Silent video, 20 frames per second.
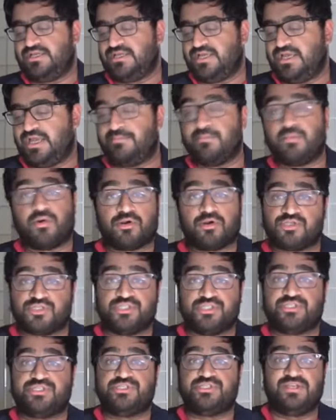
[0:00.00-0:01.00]

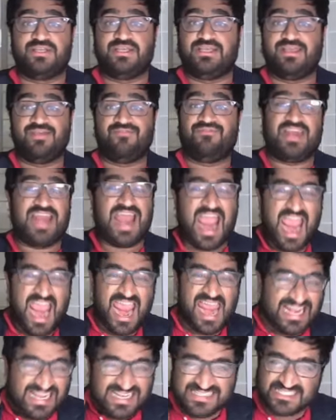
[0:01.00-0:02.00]
emerges given
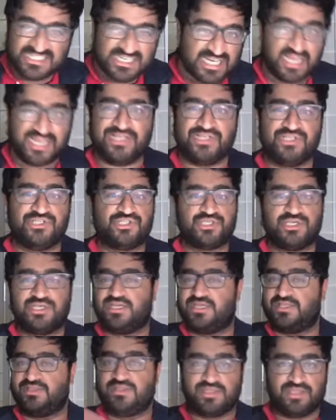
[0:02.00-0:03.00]
any change
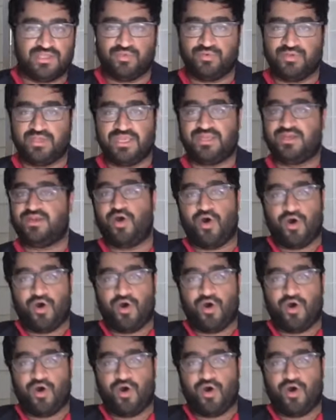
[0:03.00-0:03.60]
in the in